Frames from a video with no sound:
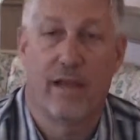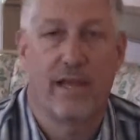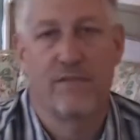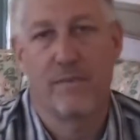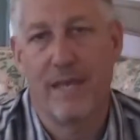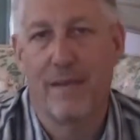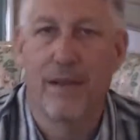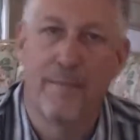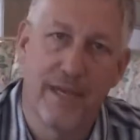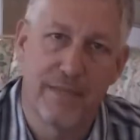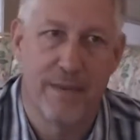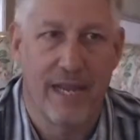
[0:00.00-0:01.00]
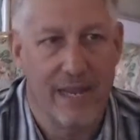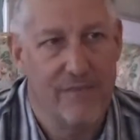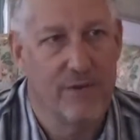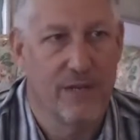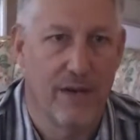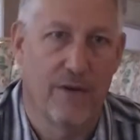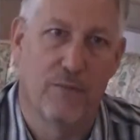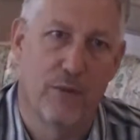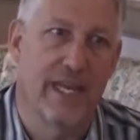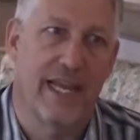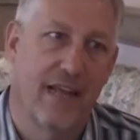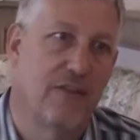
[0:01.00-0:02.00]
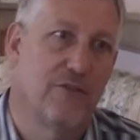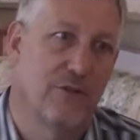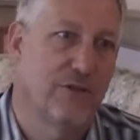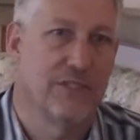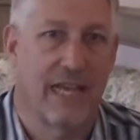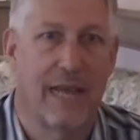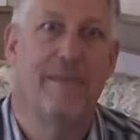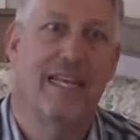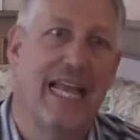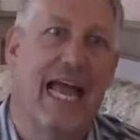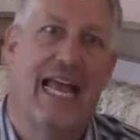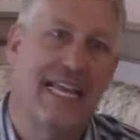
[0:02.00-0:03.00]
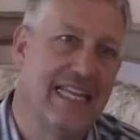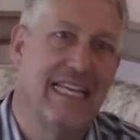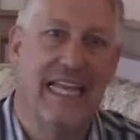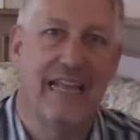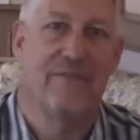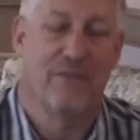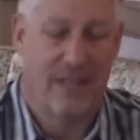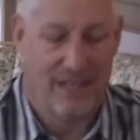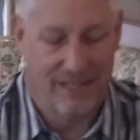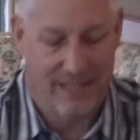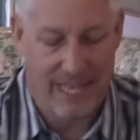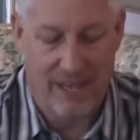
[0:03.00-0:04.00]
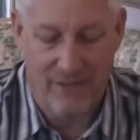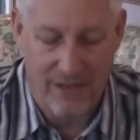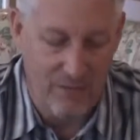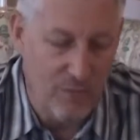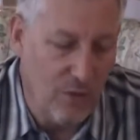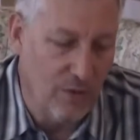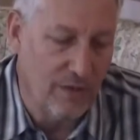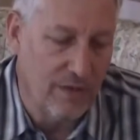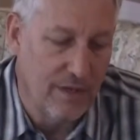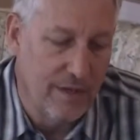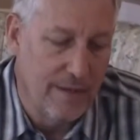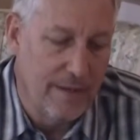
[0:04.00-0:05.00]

Now, I have to be on my best behavior now at Marie Callender, because I'm the guy that gave her that word.